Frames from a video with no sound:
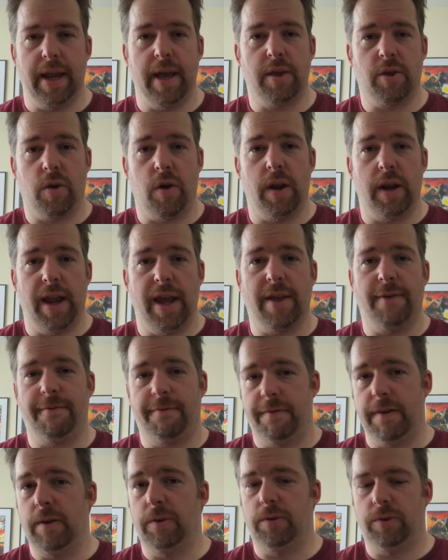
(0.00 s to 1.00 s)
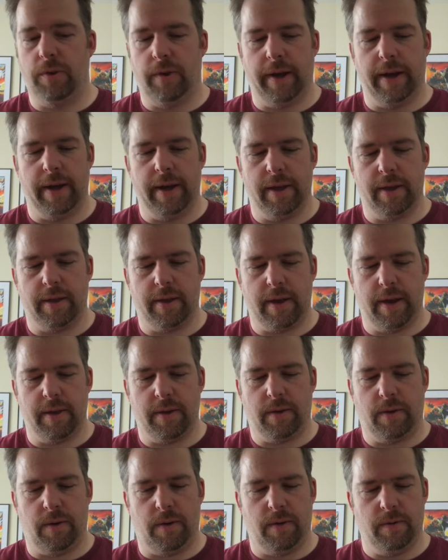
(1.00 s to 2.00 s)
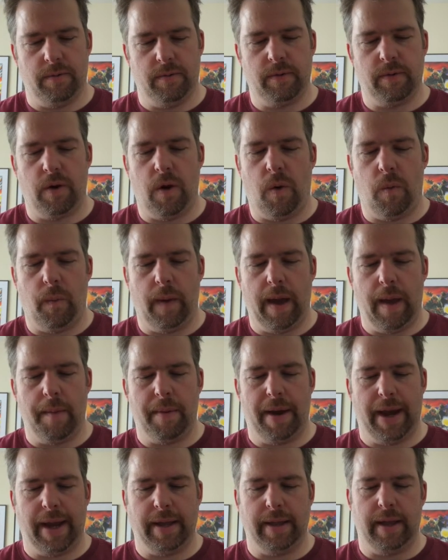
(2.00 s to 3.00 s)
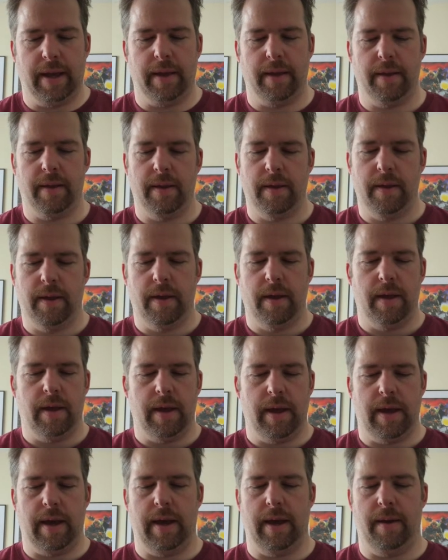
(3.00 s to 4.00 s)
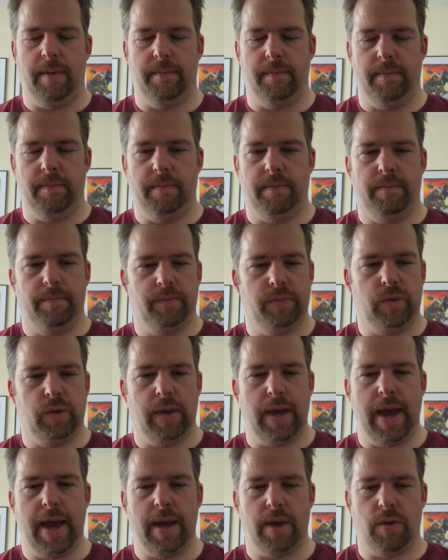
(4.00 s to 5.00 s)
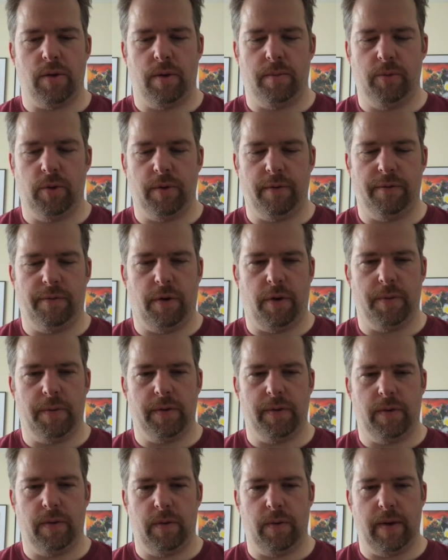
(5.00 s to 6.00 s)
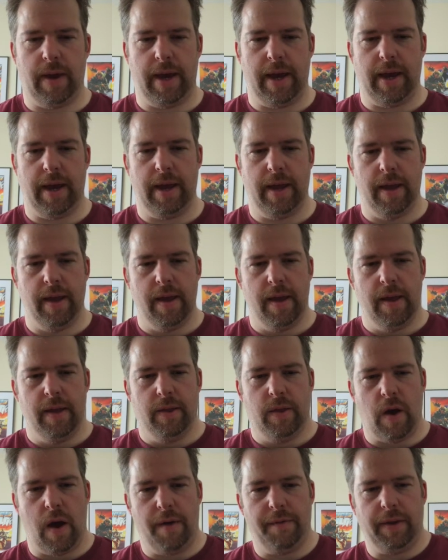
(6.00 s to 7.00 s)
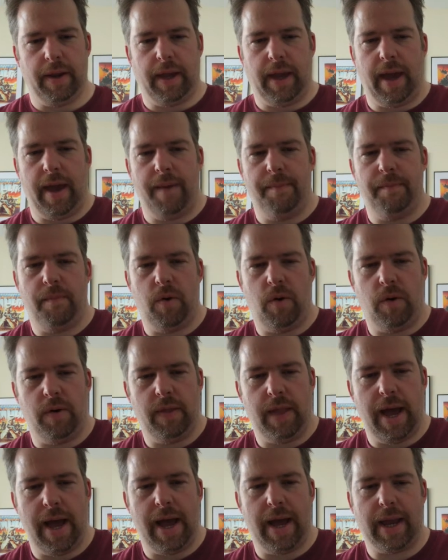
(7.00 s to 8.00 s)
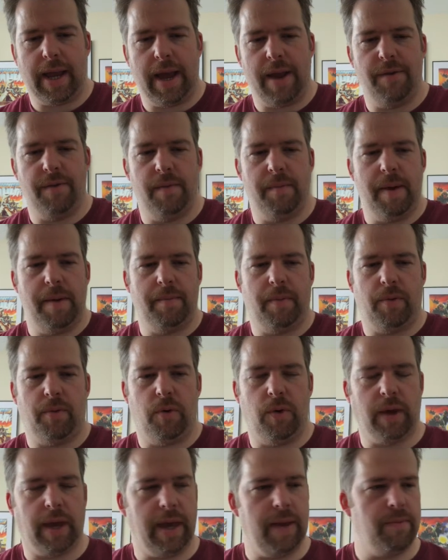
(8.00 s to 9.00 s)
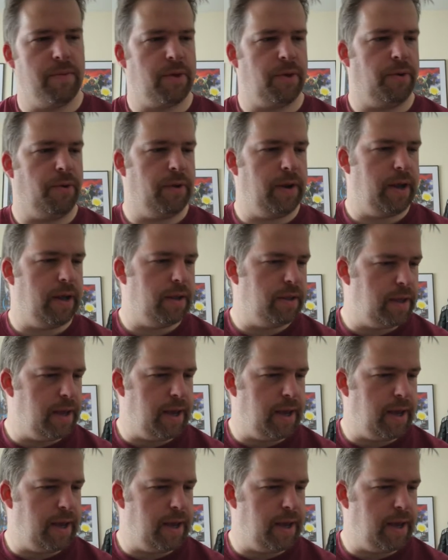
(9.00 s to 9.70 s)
It's got a nice feel to it. It's got weight behind it. So yeah, so I'm looking forward to having a game on that. I can't remember what games are on it.